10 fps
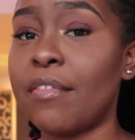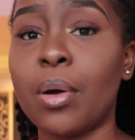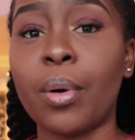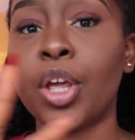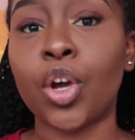
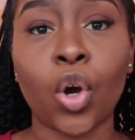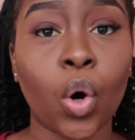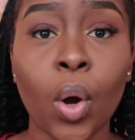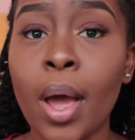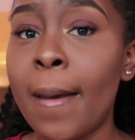Everywhere you
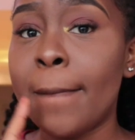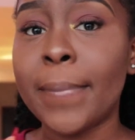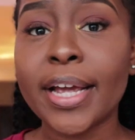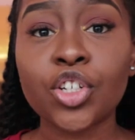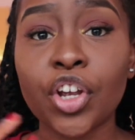go,
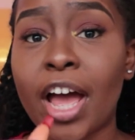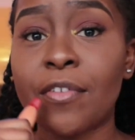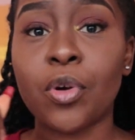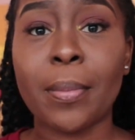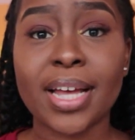make sure you
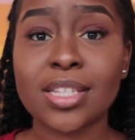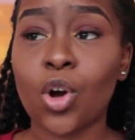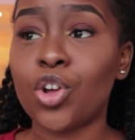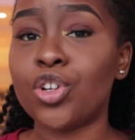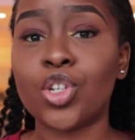have your
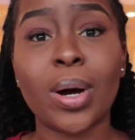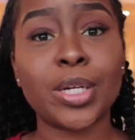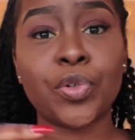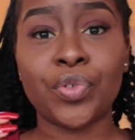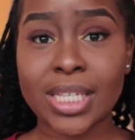mask on. You don't
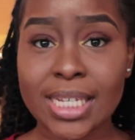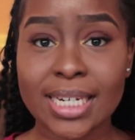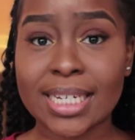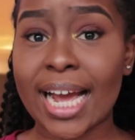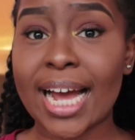want to risk
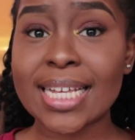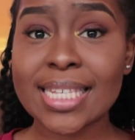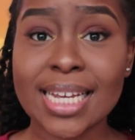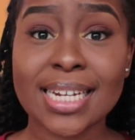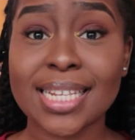it. Like I
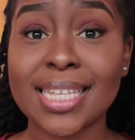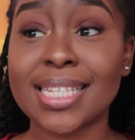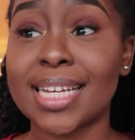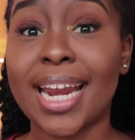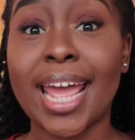said, this
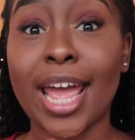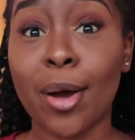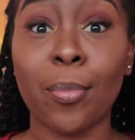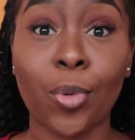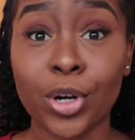is an
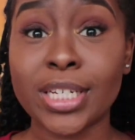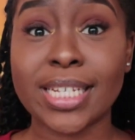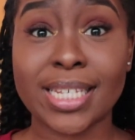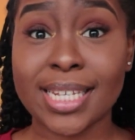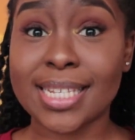airborne
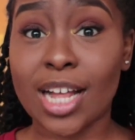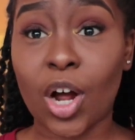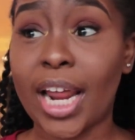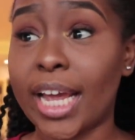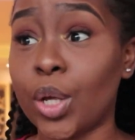disease
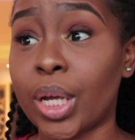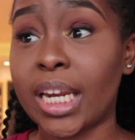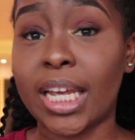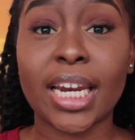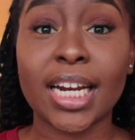now. Like, you
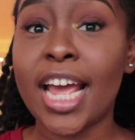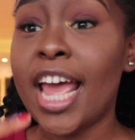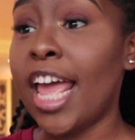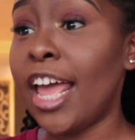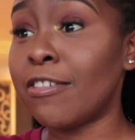can get it.
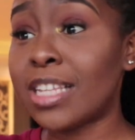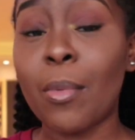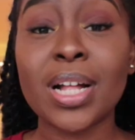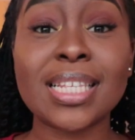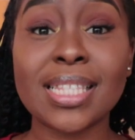If
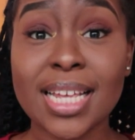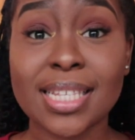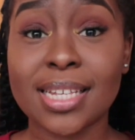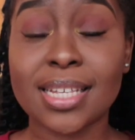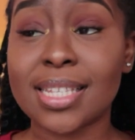someone
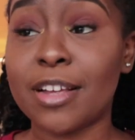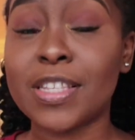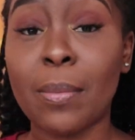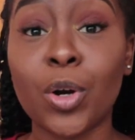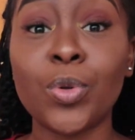sneezes,
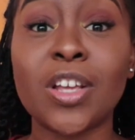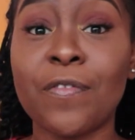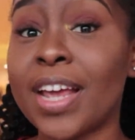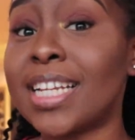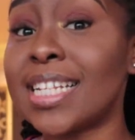if someone who's
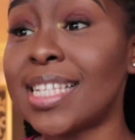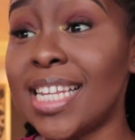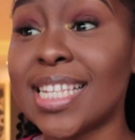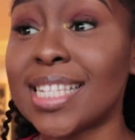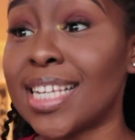infected
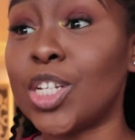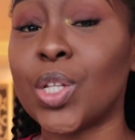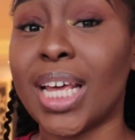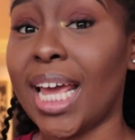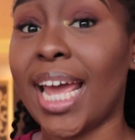sneezes
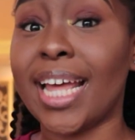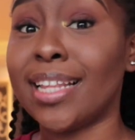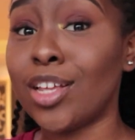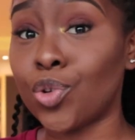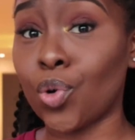into the air
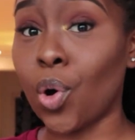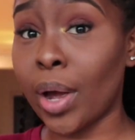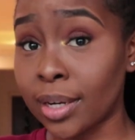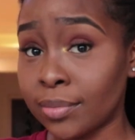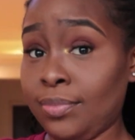and then you
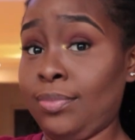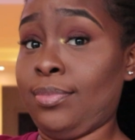go and